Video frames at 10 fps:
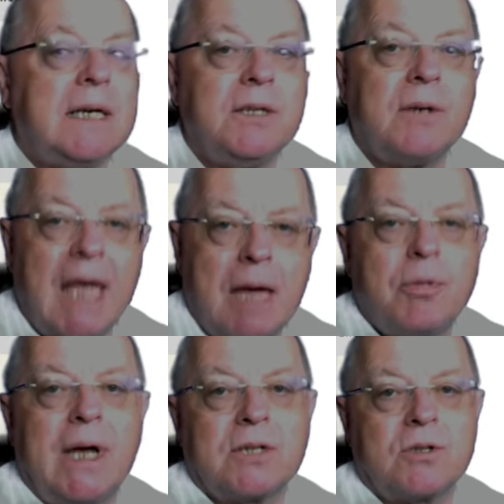You can
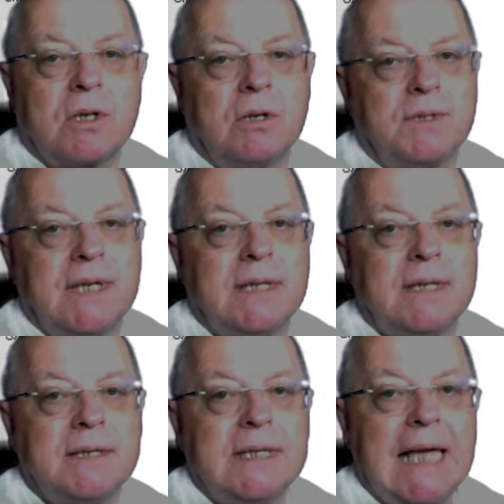put extra content
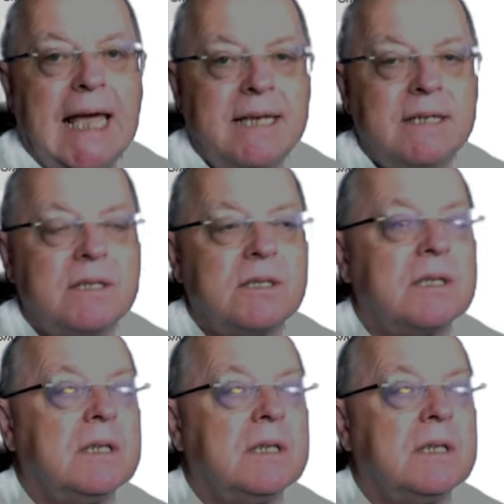at the end,